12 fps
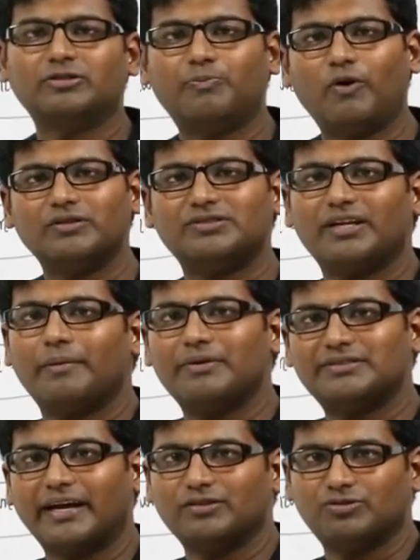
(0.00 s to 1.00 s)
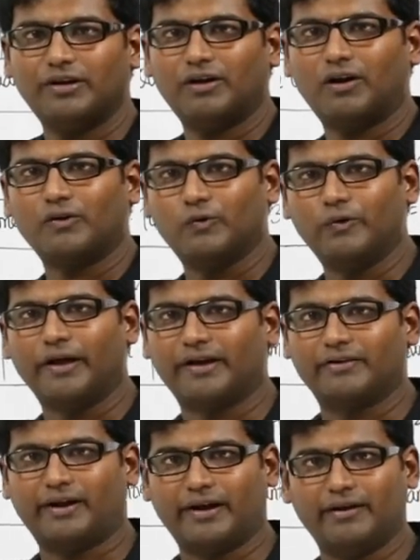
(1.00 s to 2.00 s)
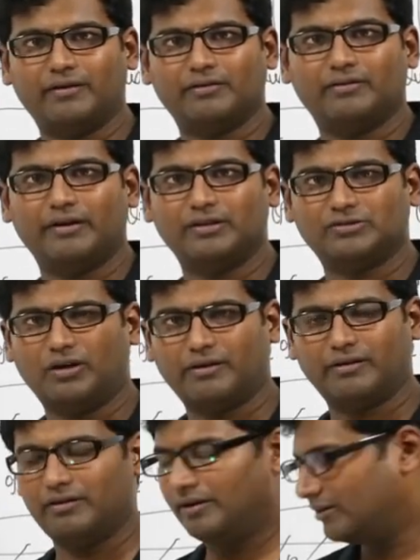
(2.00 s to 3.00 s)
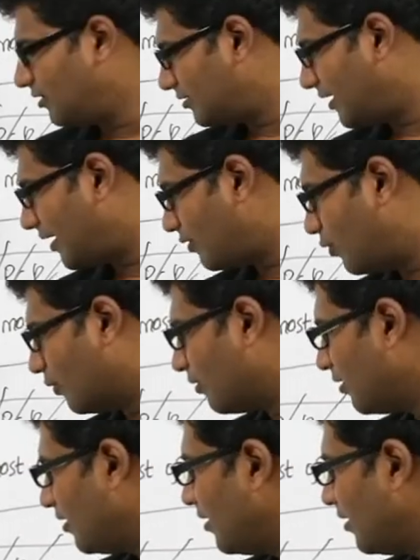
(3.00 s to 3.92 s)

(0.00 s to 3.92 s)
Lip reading: response time is actually not good, right? It is not that good.